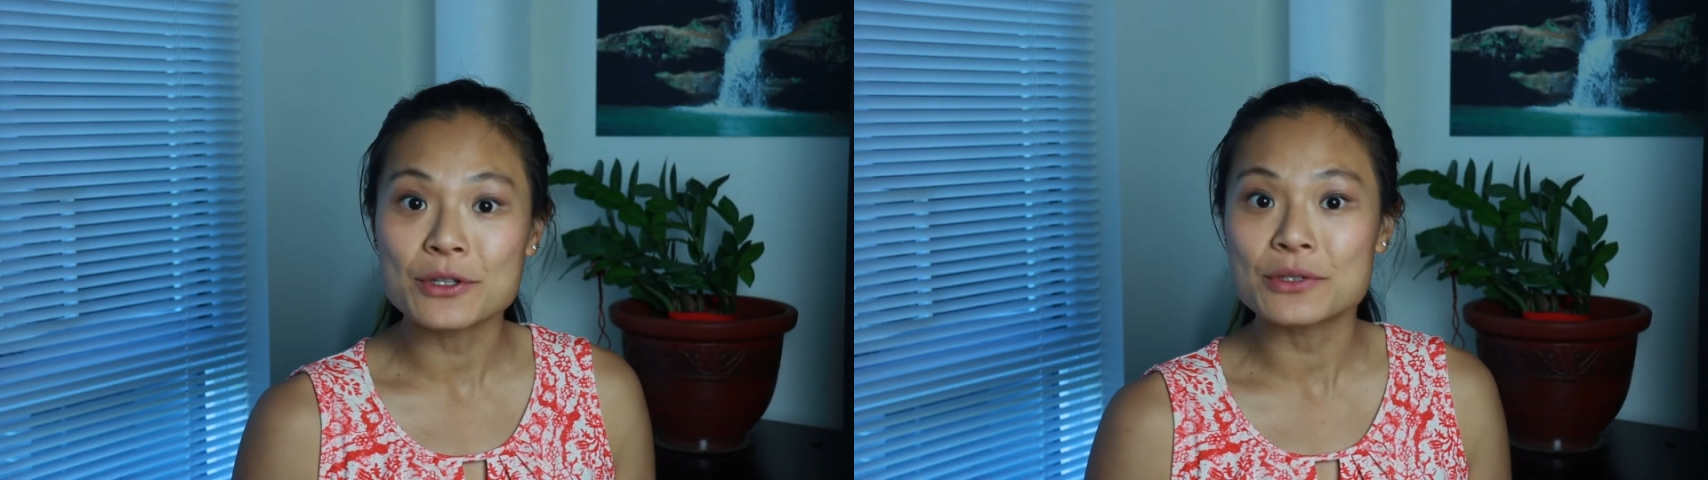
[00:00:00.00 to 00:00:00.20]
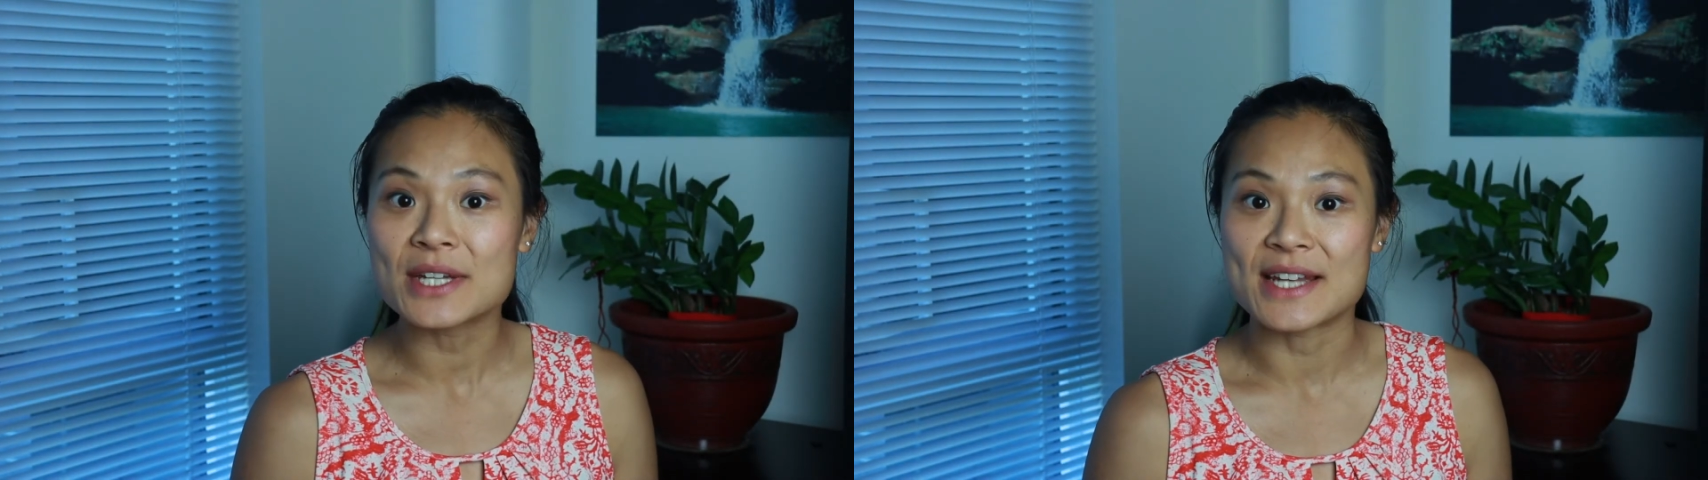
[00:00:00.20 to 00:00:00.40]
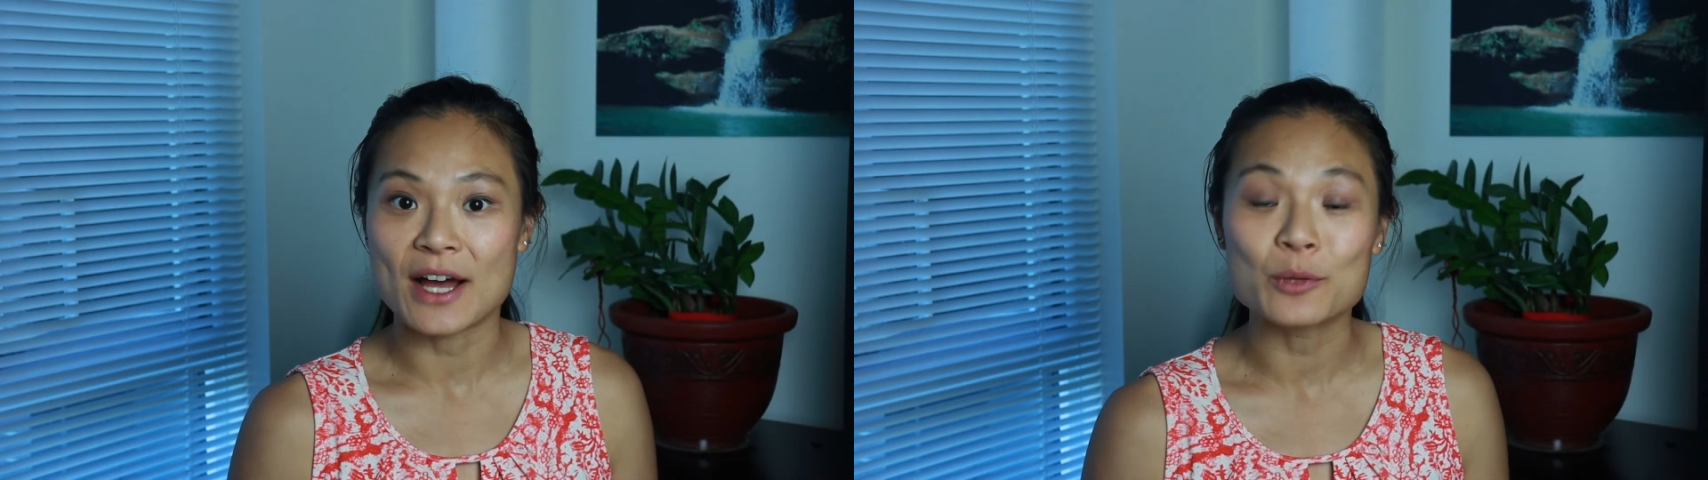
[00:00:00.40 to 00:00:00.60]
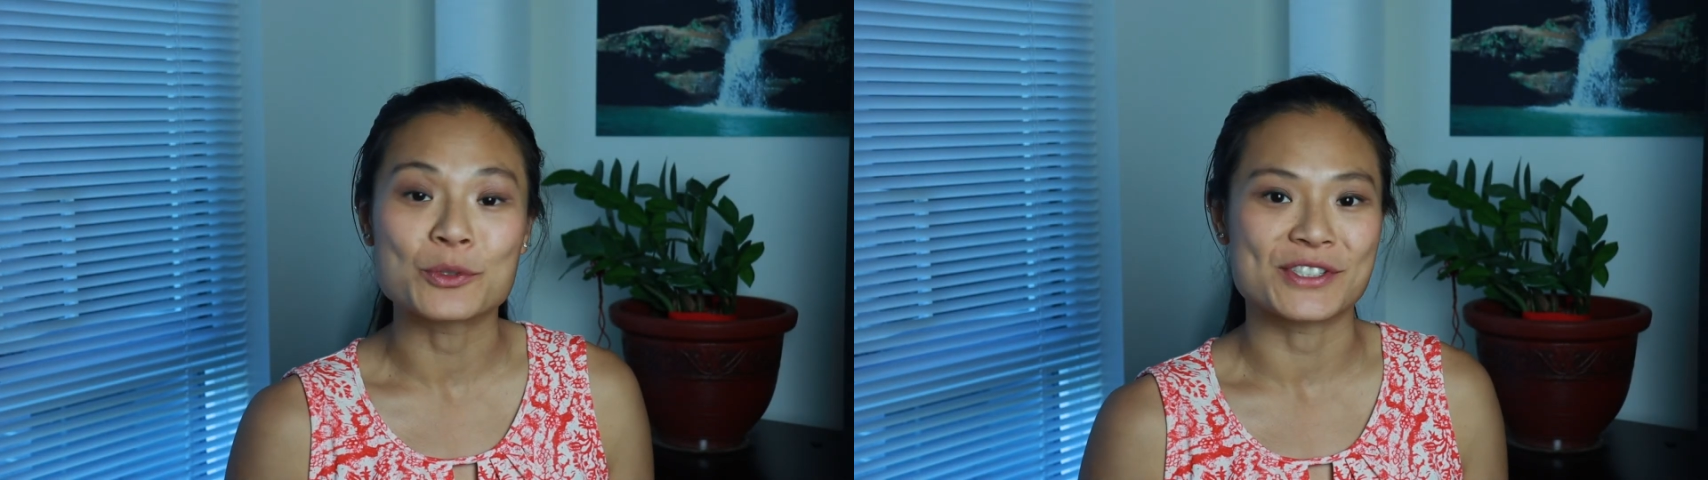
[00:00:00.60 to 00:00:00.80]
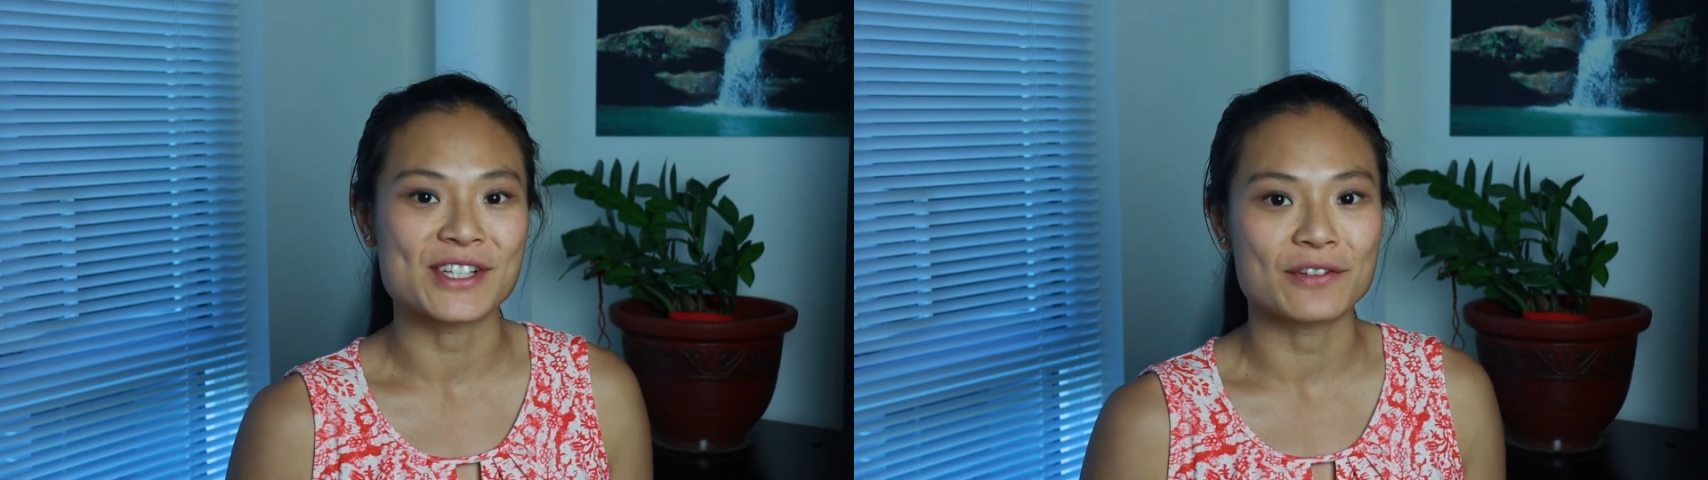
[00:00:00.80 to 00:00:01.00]
you can help
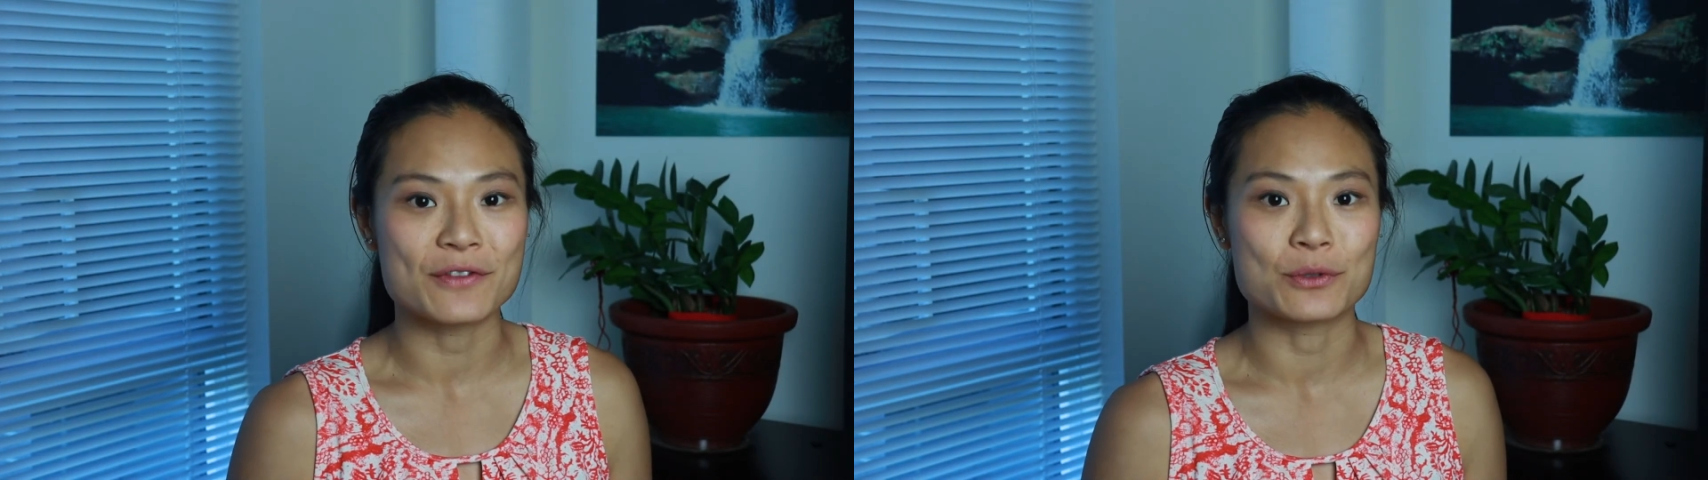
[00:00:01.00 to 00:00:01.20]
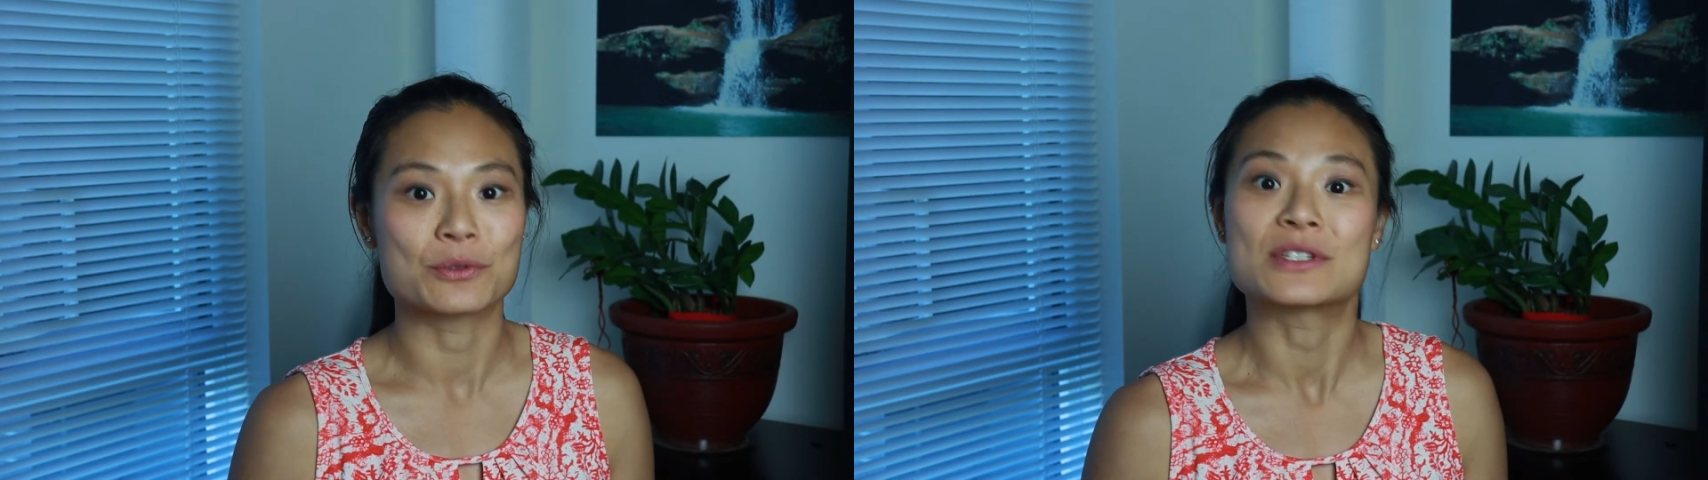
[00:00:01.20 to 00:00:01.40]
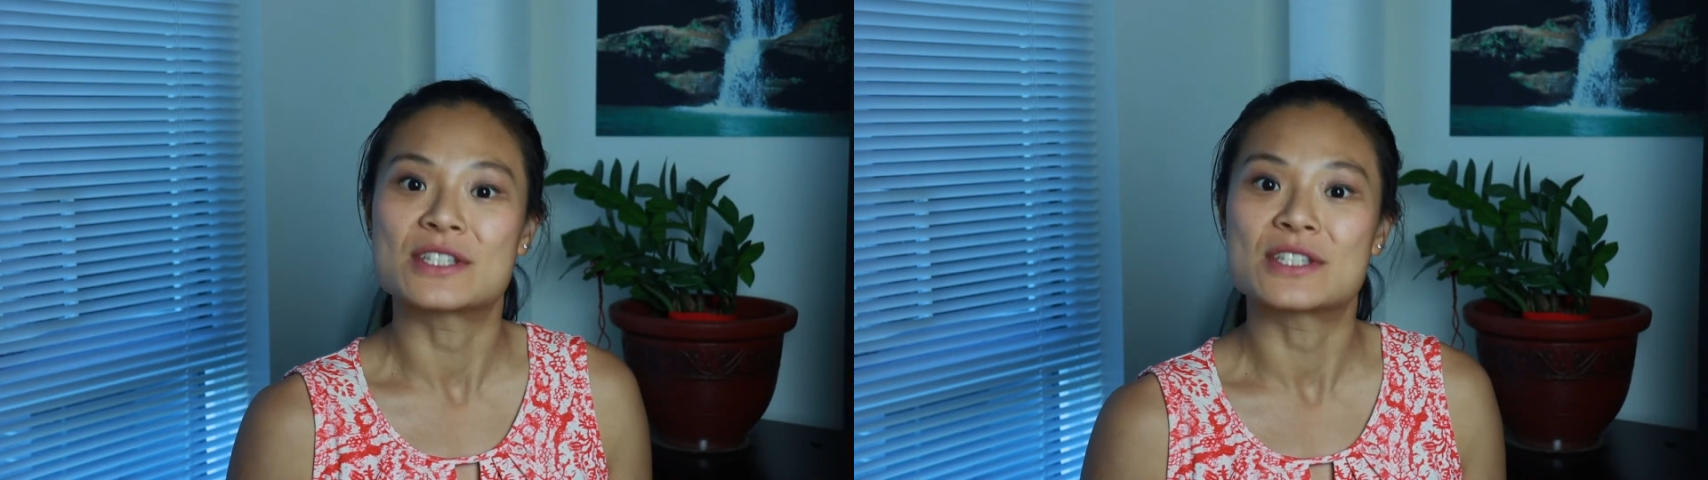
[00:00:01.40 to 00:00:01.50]
yourself through